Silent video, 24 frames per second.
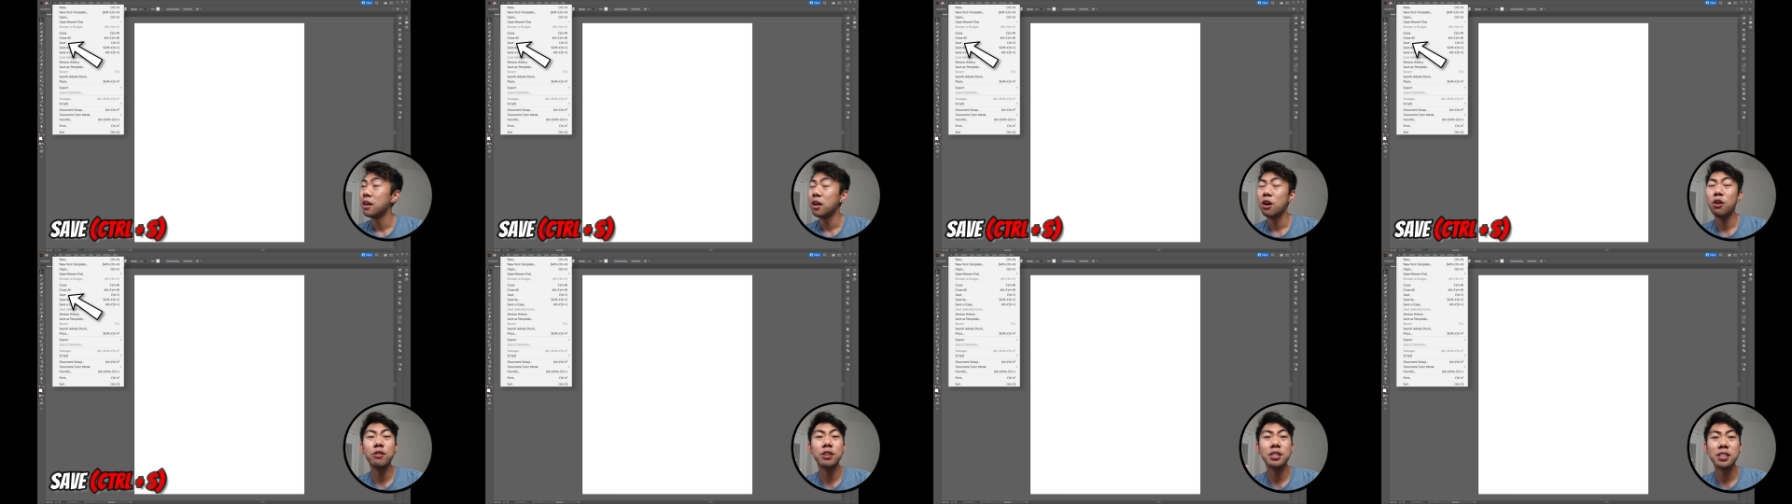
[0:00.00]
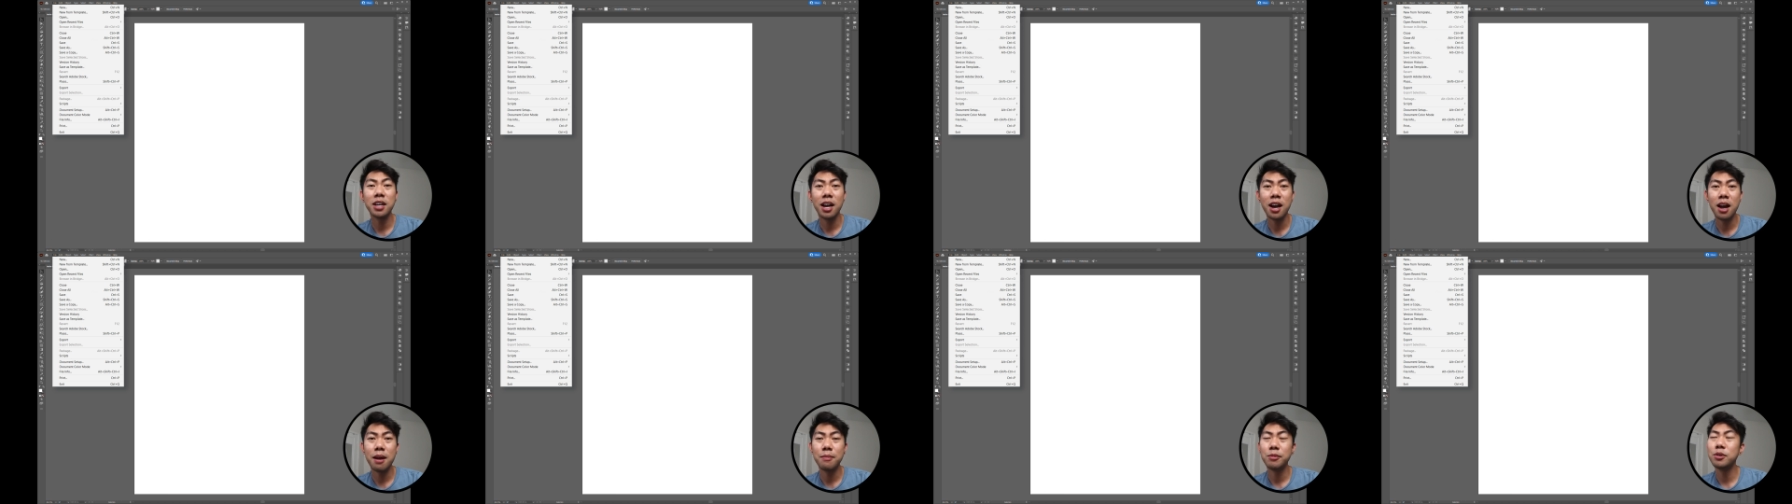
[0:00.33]
Over
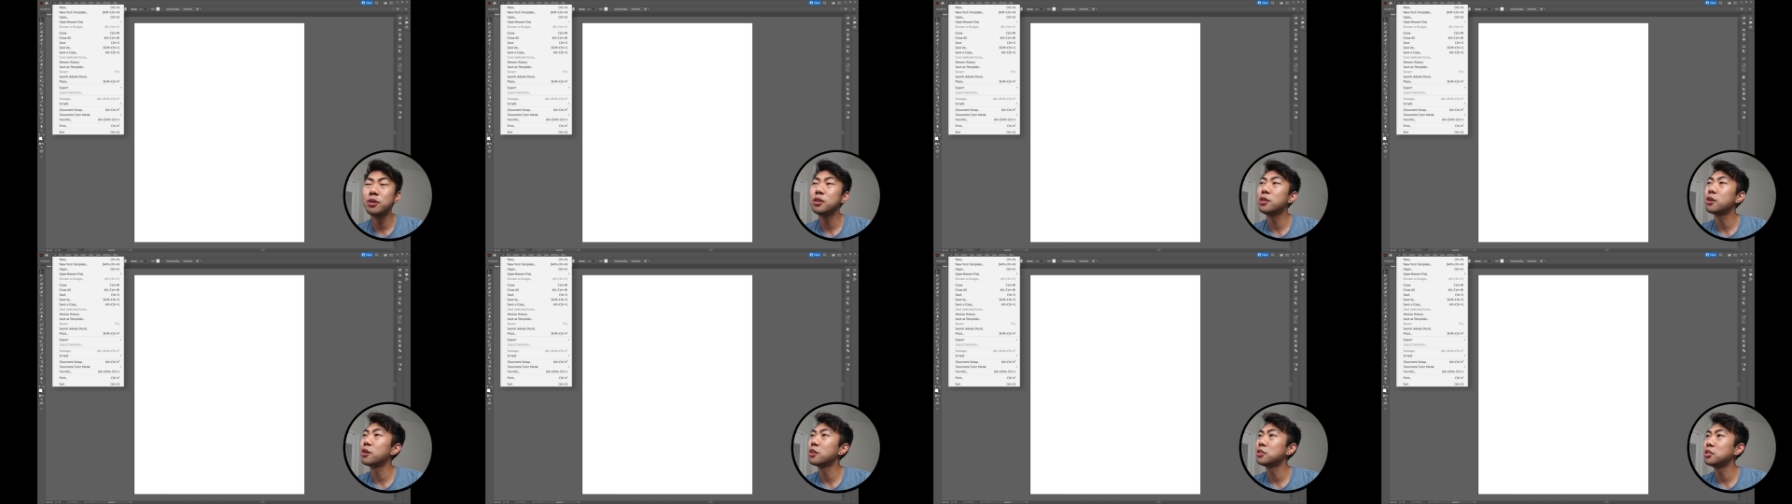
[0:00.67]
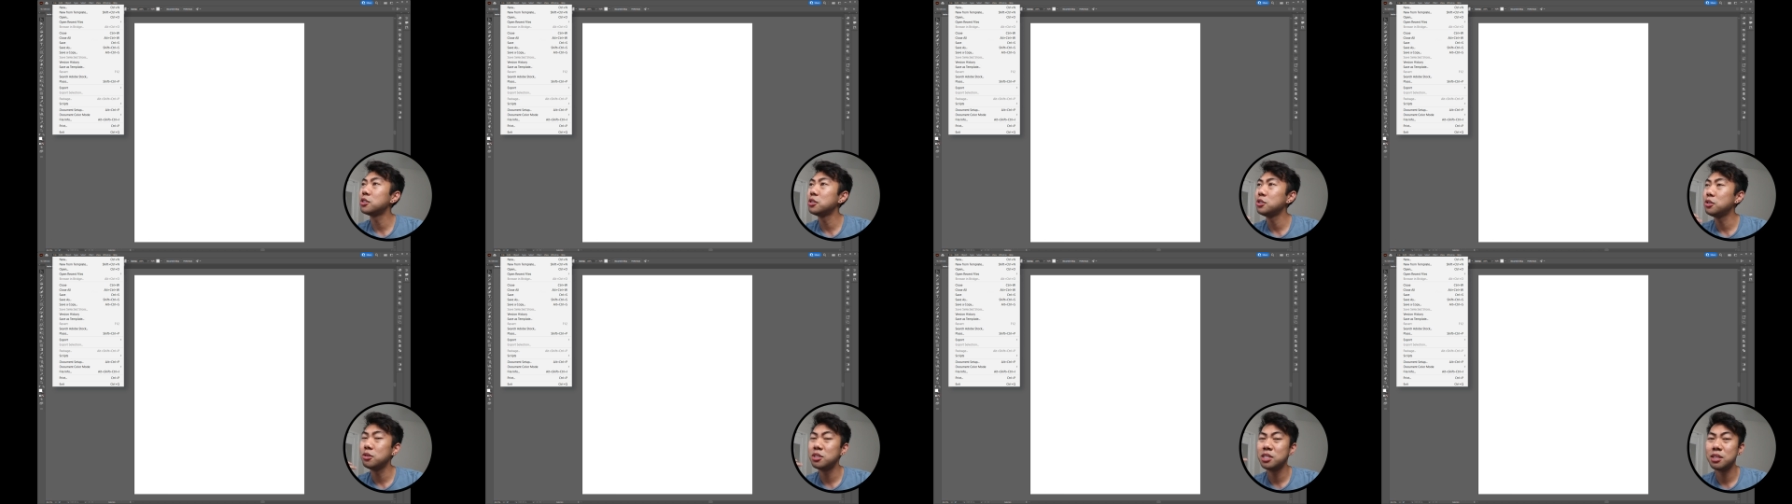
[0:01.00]
time, you'll learn
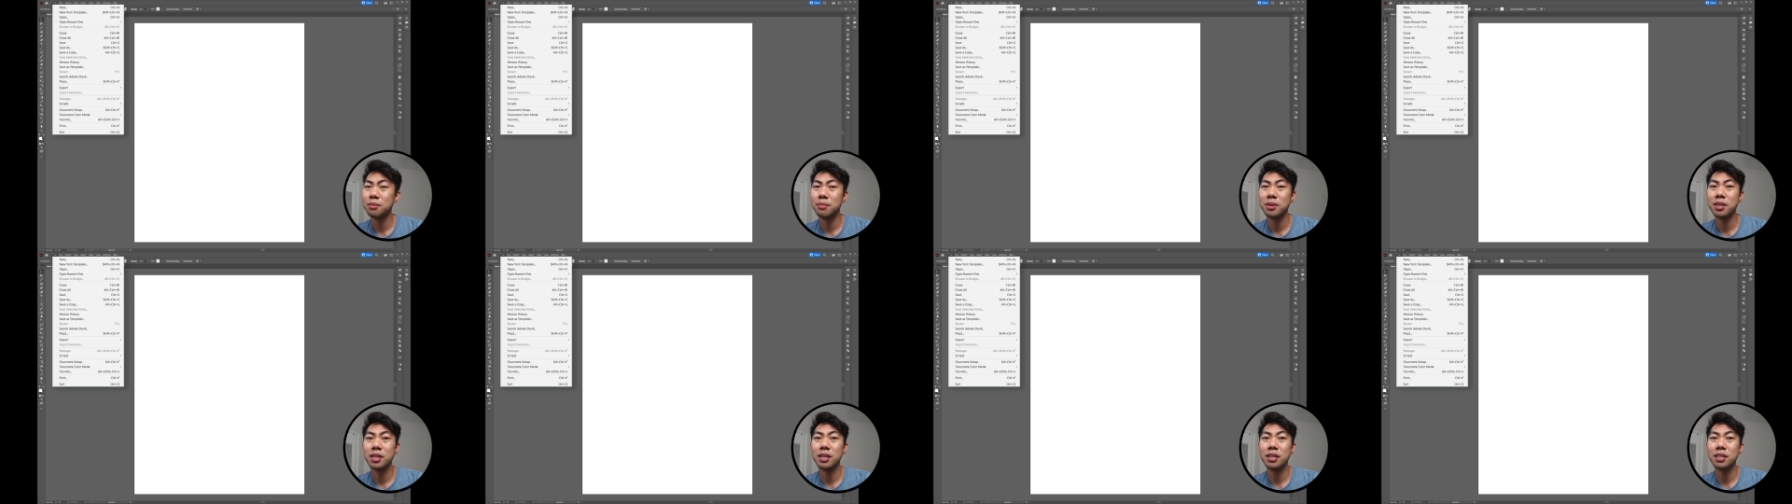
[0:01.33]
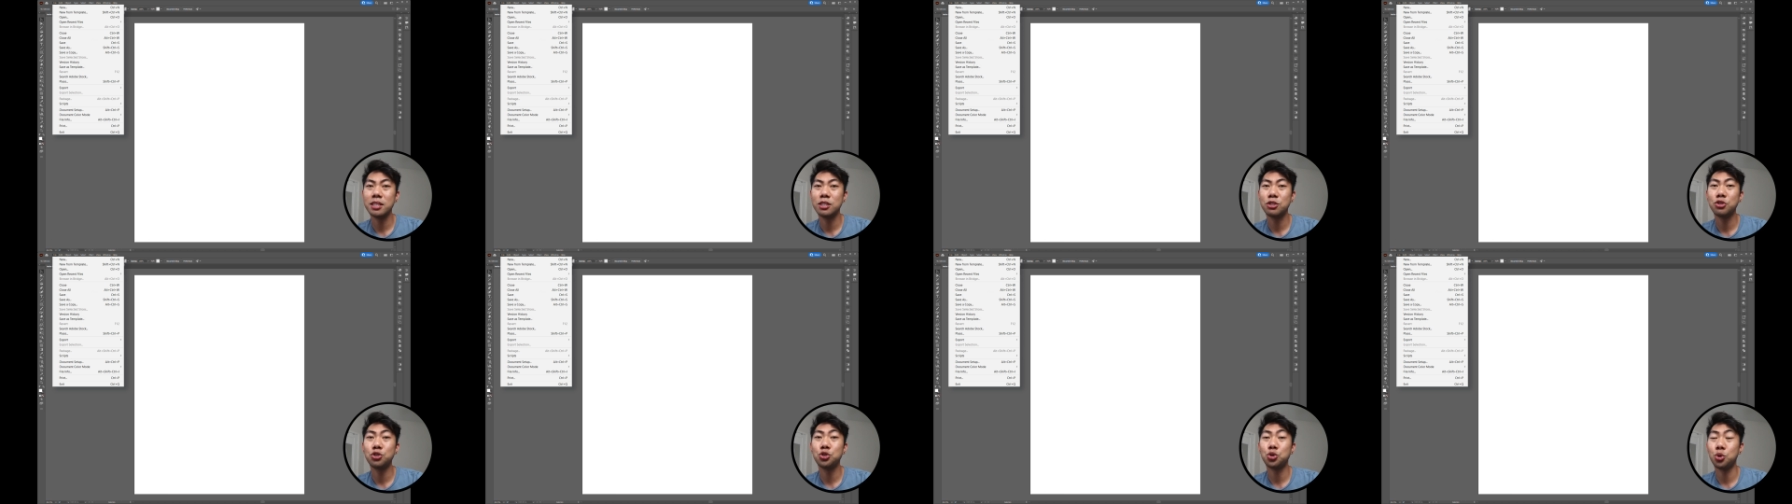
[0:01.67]
to use some of
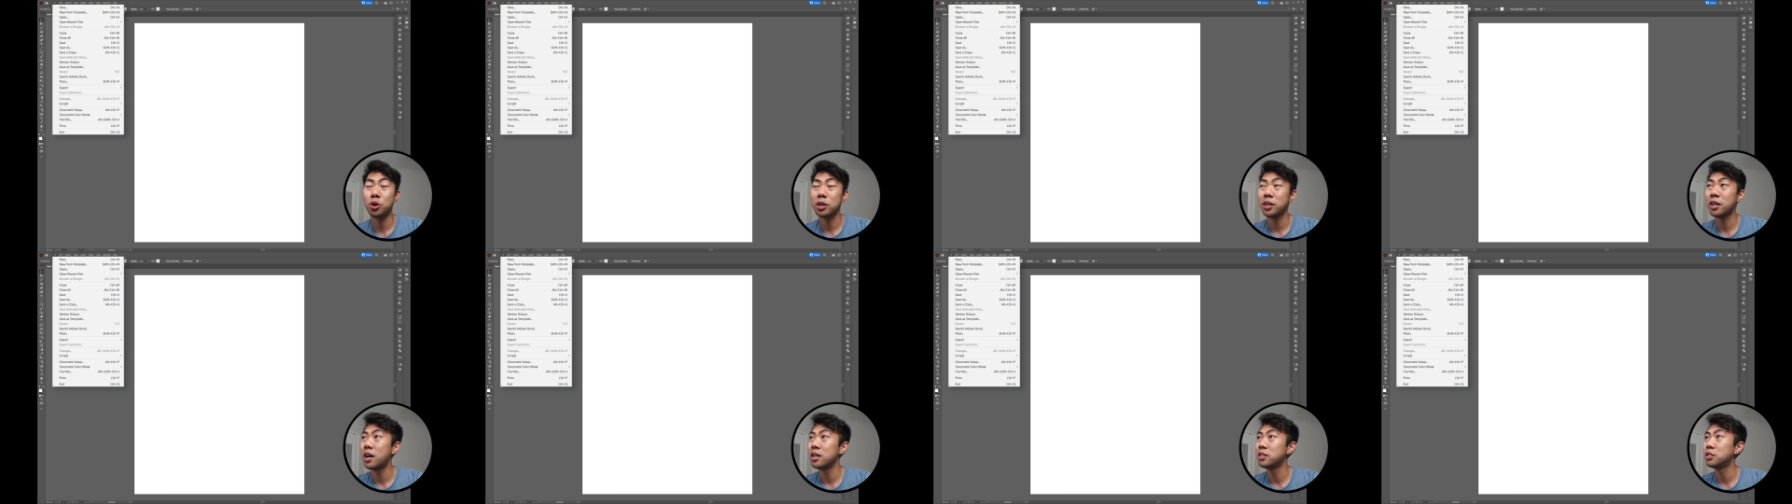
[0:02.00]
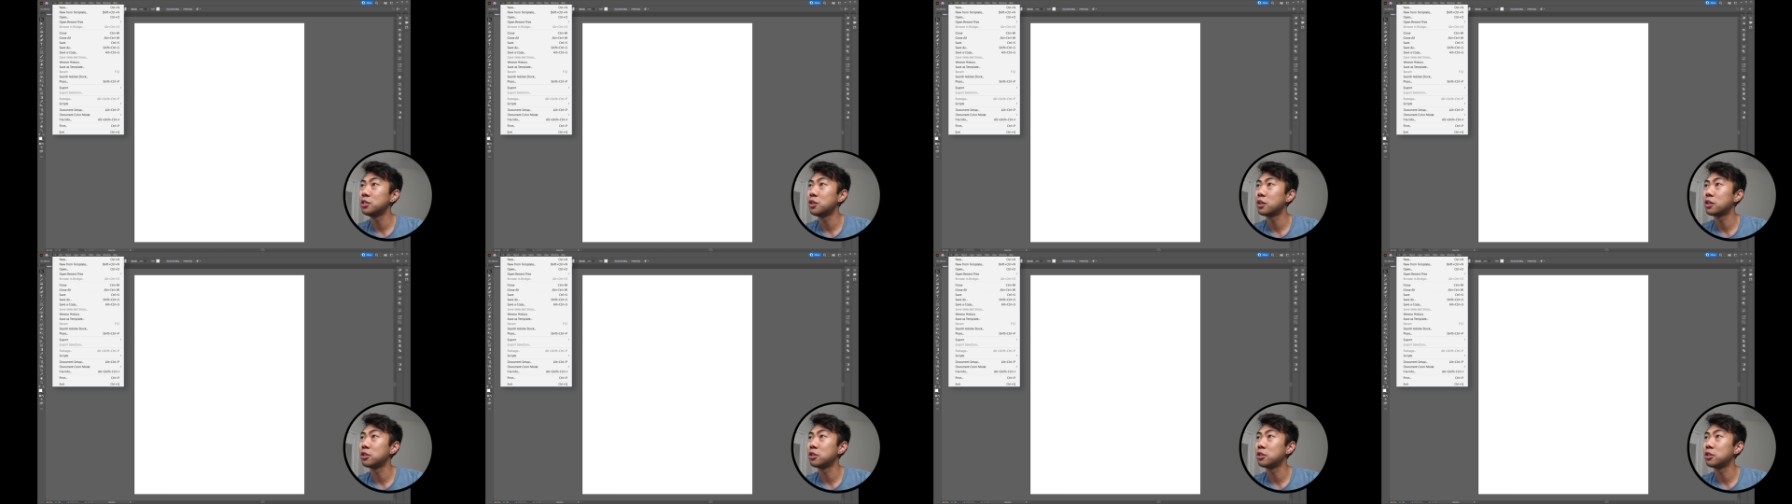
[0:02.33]
these shortcuts.